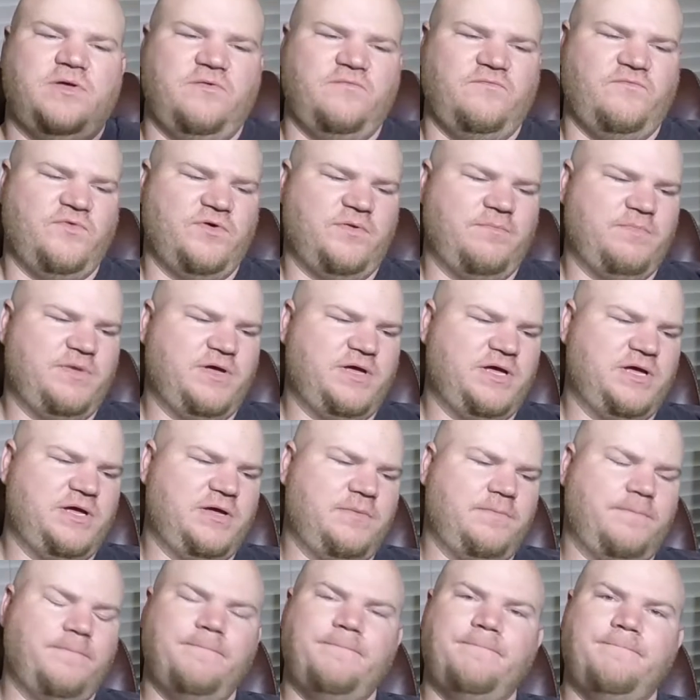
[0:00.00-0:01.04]
from
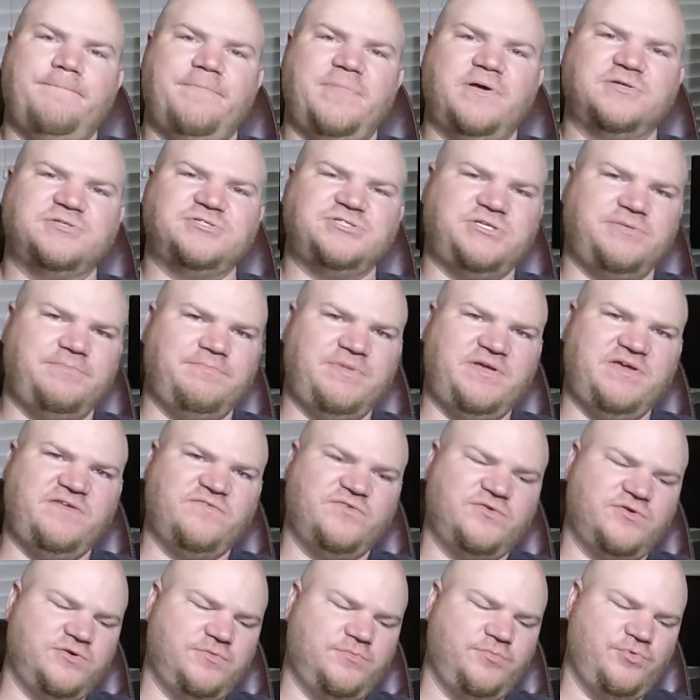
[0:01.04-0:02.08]
Belching
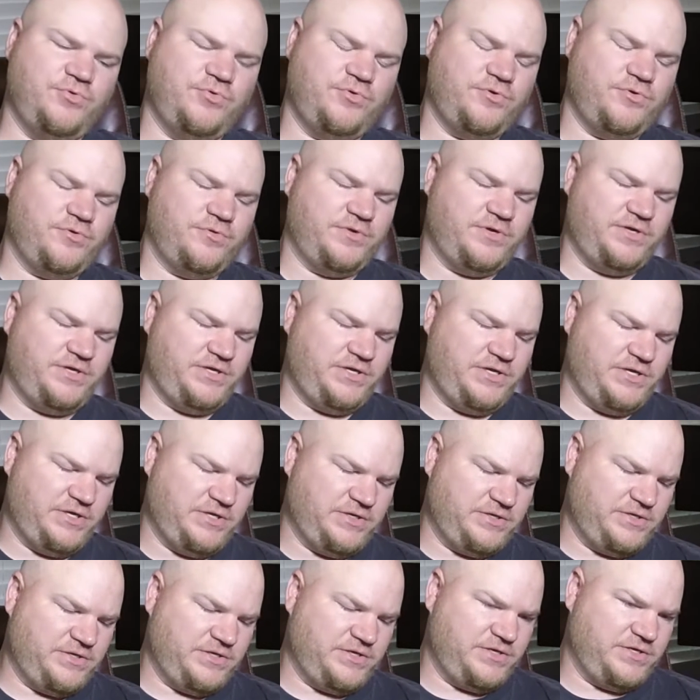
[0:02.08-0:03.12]
Beaver Brewery,
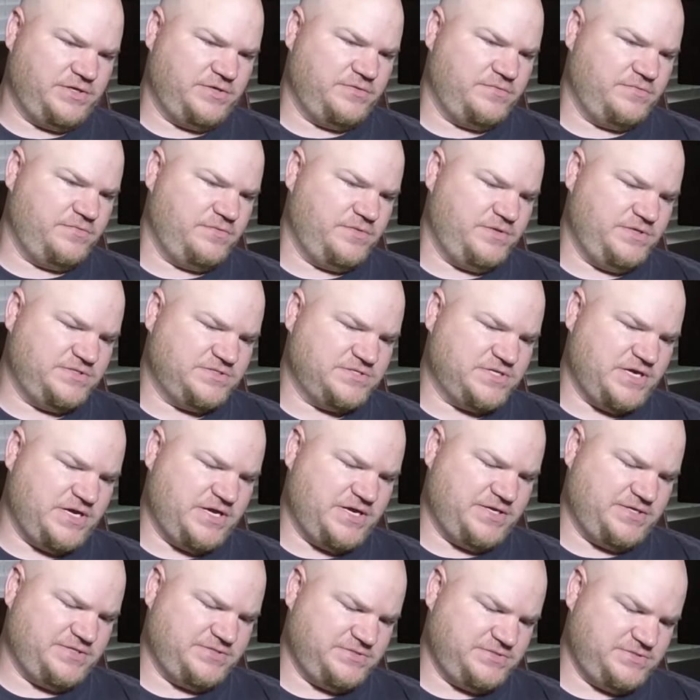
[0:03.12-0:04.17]
and these
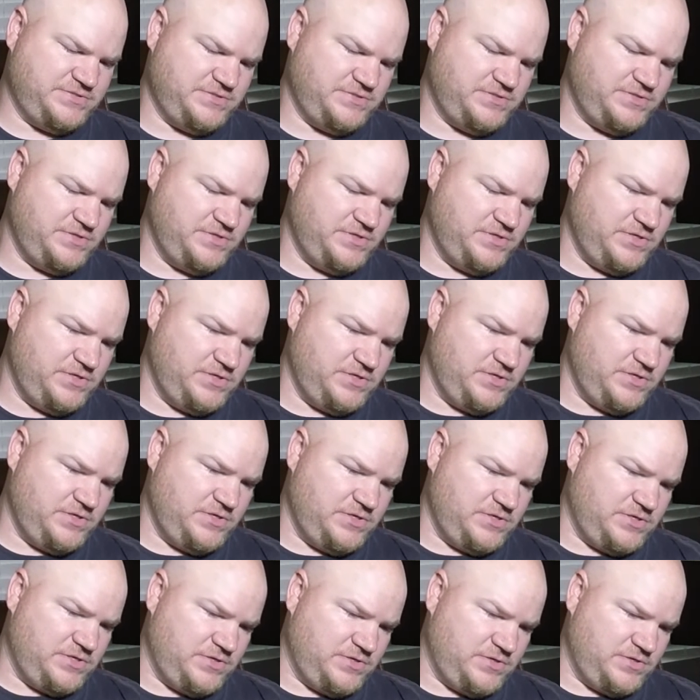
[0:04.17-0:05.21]
guys,
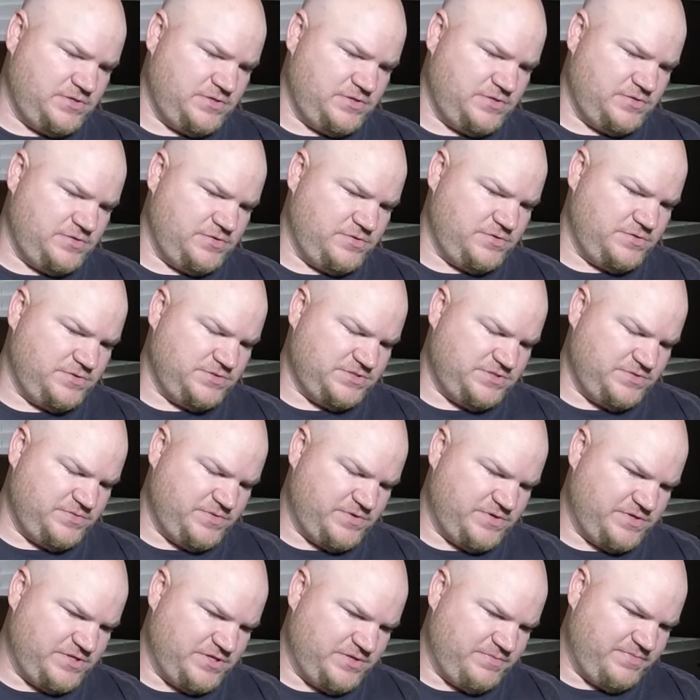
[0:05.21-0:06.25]
see,
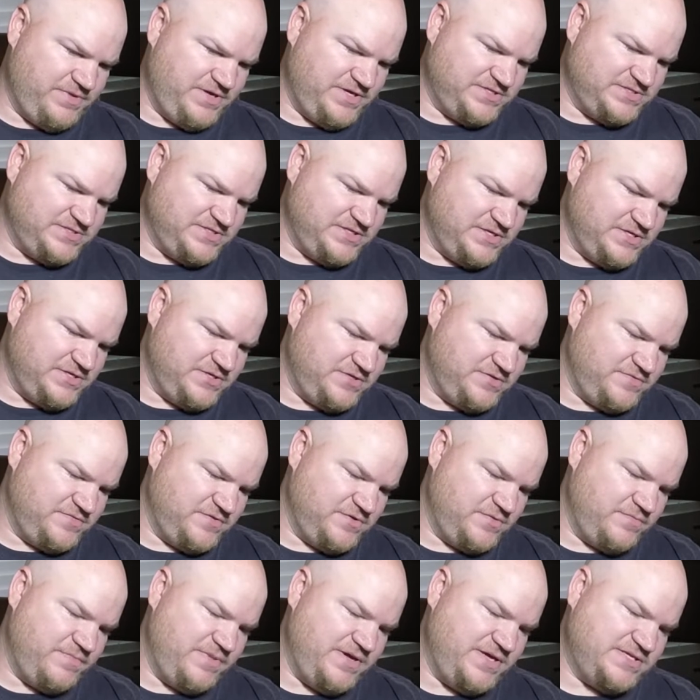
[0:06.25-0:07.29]
where are they based out of?
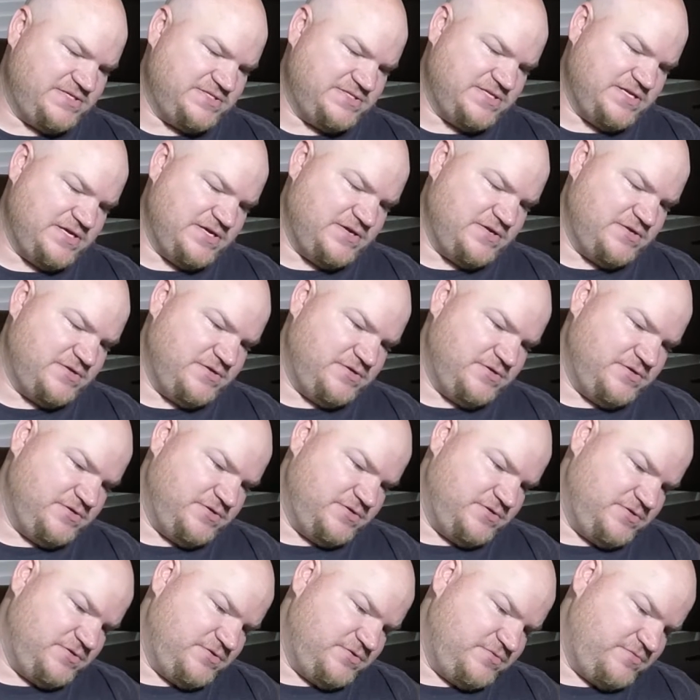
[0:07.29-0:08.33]
They're based out
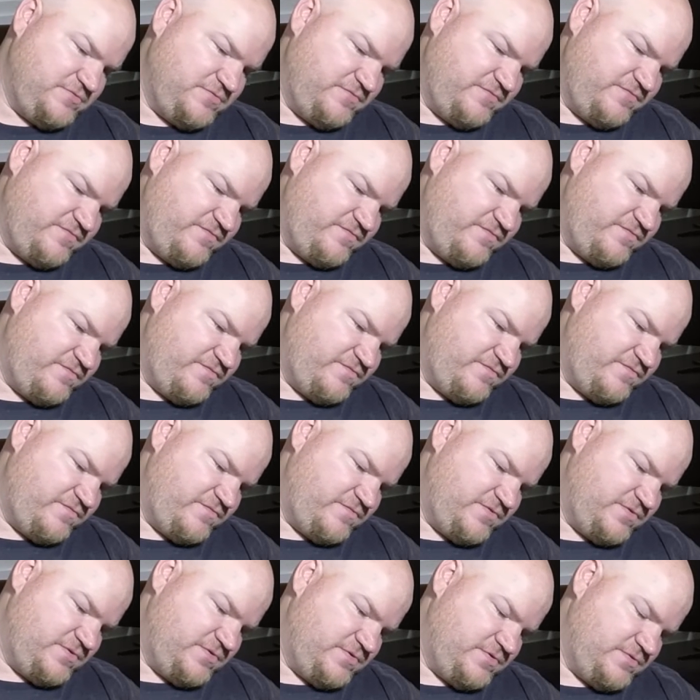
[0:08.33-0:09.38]

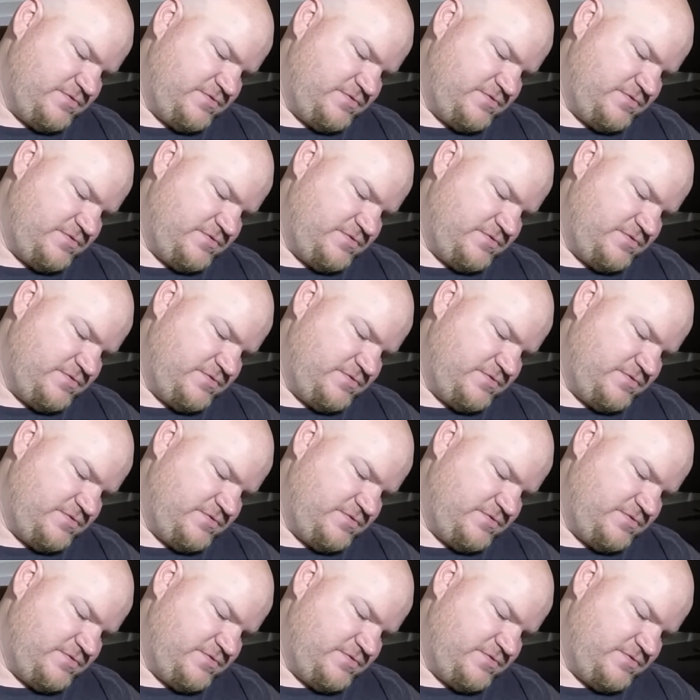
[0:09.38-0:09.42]
of,